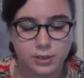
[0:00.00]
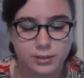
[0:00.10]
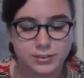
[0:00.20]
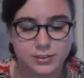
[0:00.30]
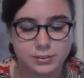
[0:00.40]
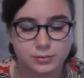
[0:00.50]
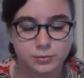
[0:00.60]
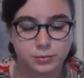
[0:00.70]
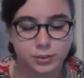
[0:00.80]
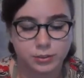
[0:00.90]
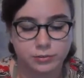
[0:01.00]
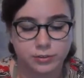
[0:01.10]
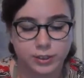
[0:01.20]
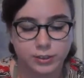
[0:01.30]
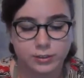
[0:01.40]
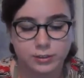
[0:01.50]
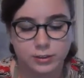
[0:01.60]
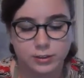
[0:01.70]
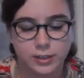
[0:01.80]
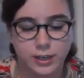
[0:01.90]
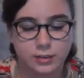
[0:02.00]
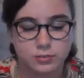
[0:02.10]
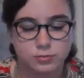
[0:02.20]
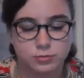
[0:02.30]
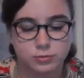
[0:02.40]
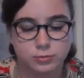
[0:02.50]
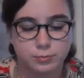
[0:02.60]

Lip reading: This is going to create the actual